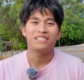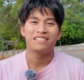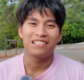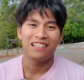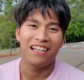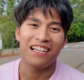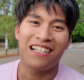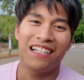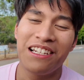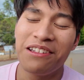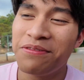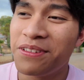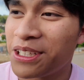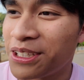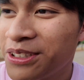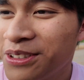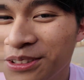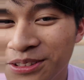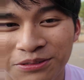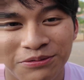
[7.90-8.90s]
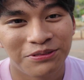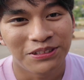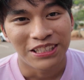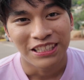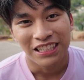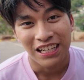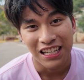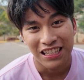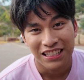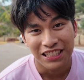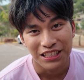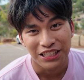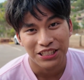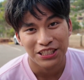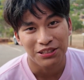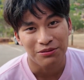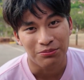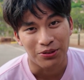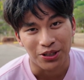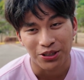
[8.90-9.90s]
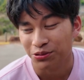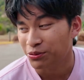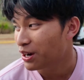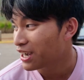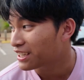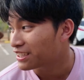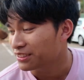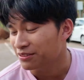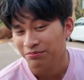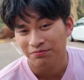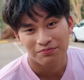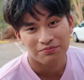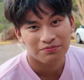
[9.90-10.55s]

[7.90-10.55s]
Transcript: it's like living with a 90s shitbox wagon?